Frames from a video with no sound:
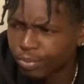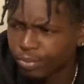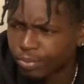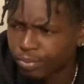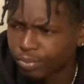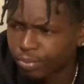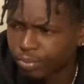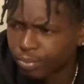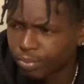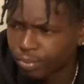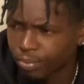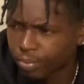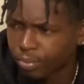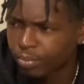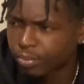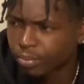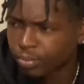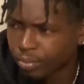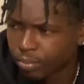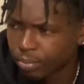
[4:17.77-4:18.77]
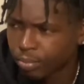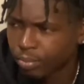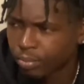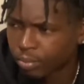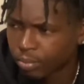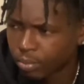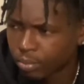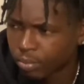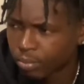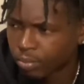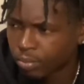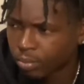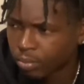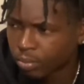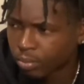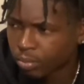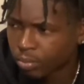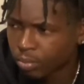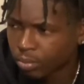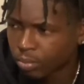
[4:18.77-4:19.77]

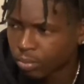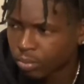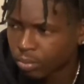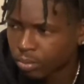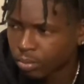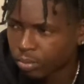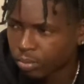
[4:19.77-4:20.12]
[no speech]